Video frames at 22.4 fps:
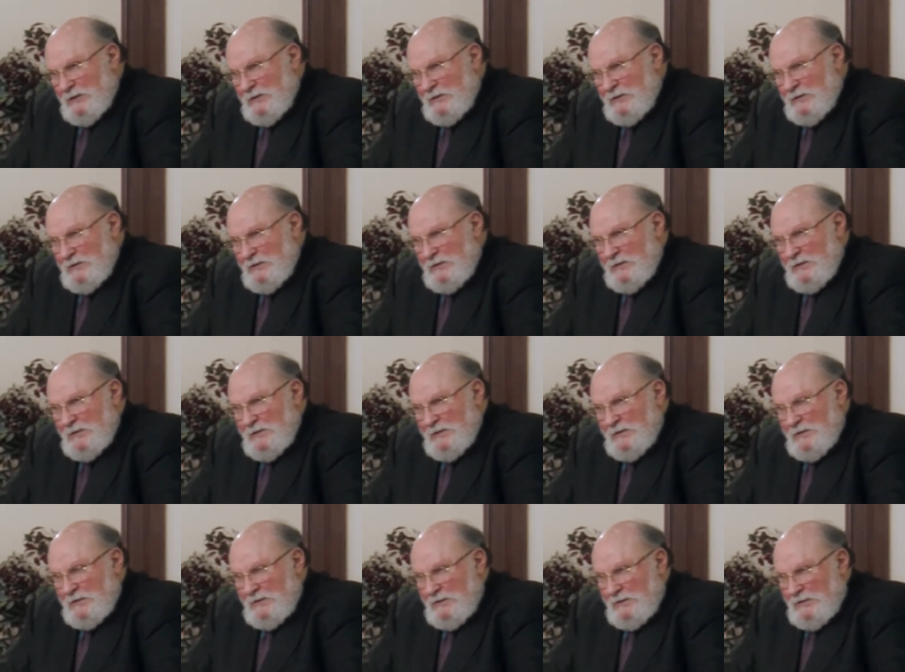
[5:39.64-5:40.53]

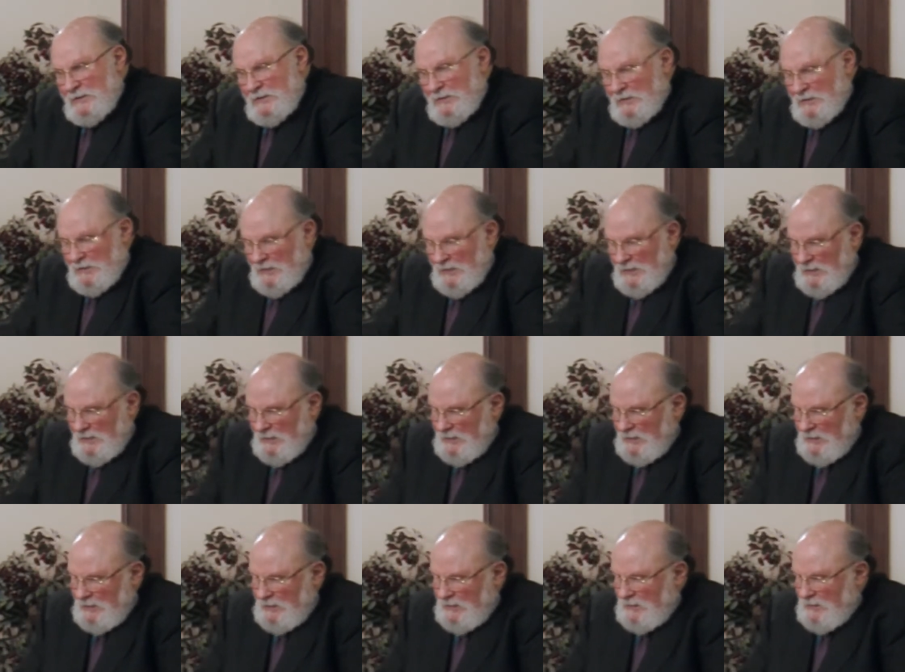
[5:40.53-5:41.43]

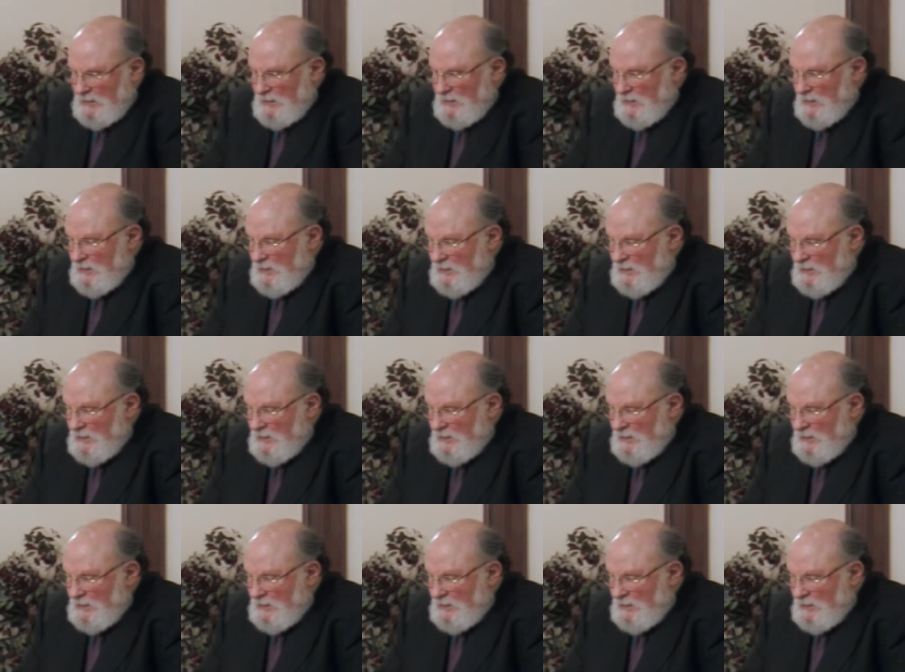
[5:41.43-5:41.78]
(silence)